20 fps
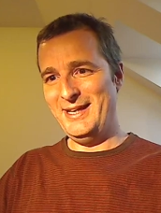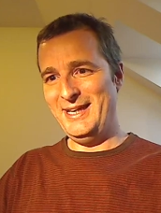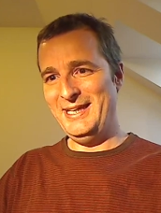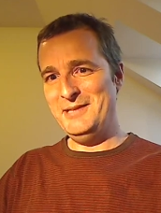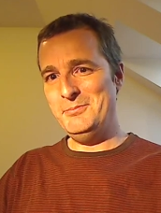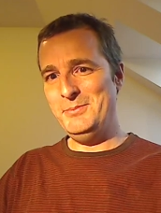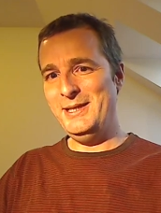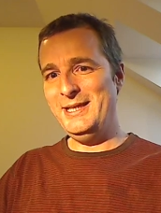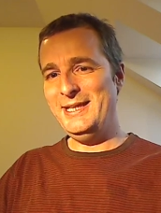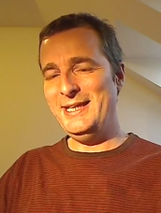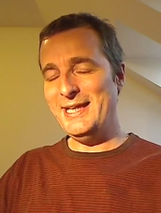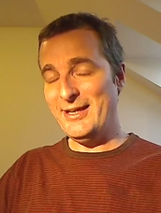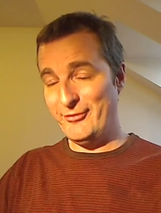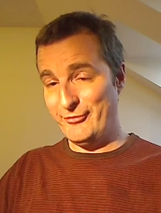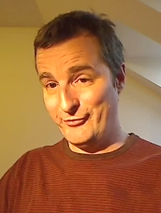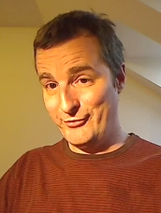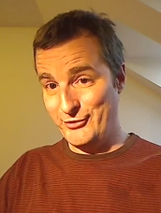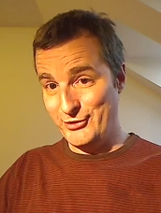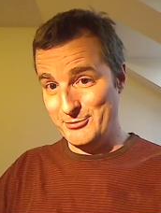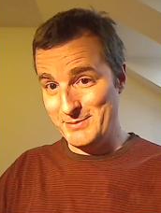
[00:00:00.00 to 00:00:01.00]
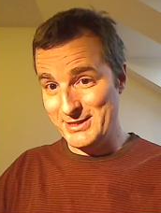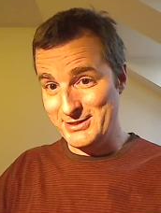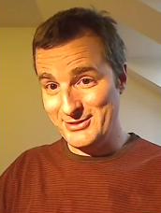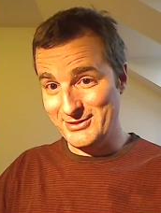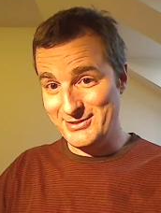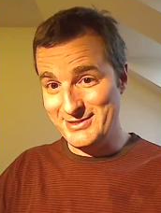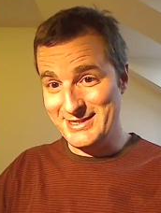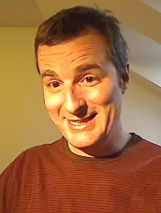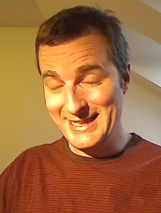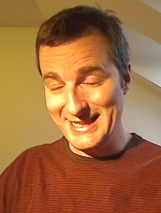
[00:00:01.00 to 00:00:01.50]
in PDF
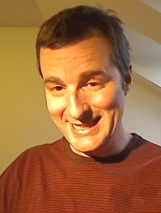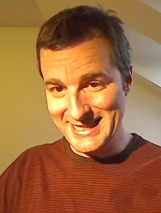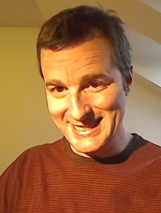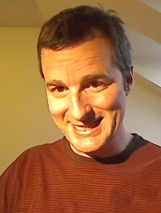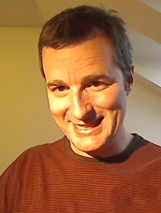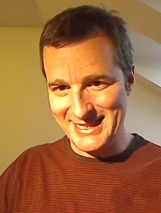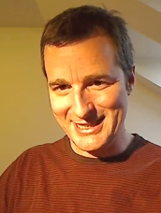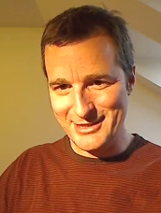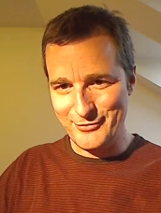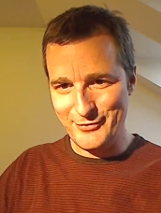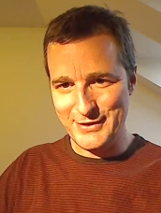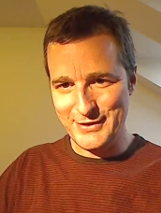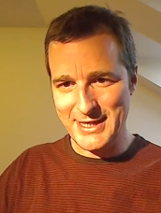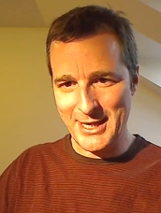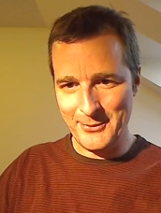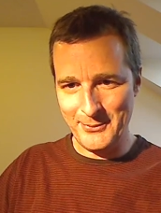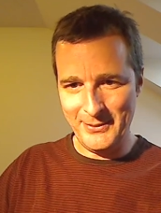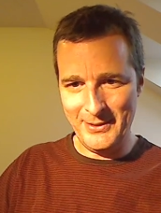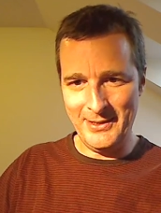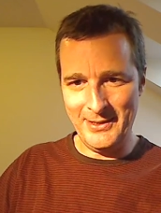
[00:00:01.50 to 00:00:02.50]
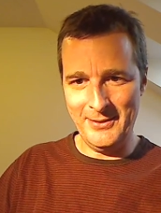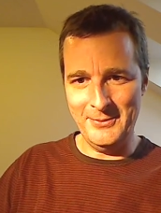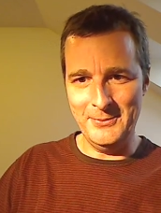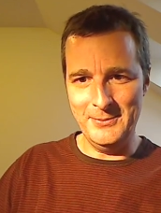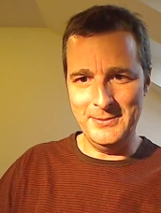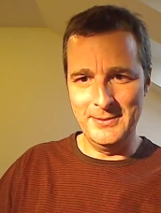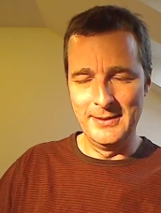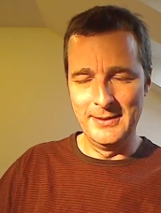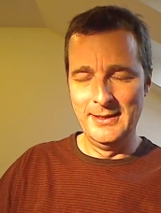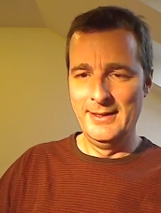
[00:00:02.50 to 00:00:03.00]
format onto the internet for
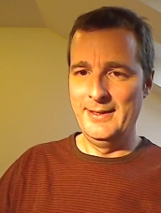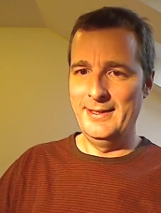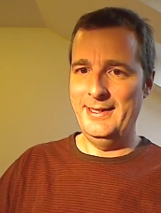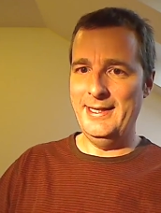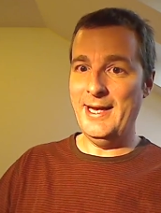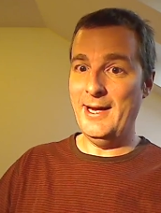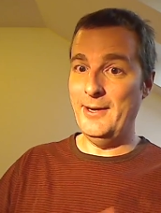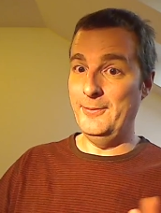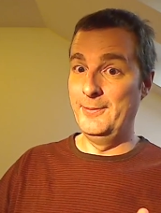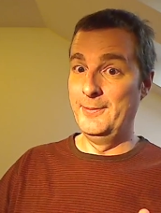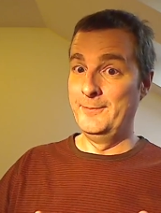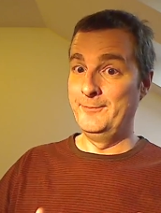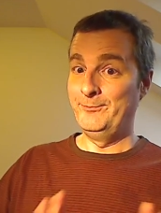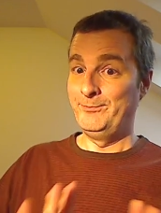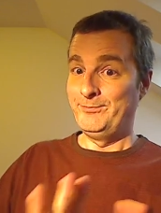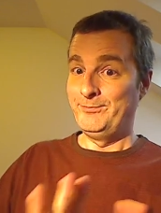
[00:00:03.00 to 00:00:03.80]
download. Now,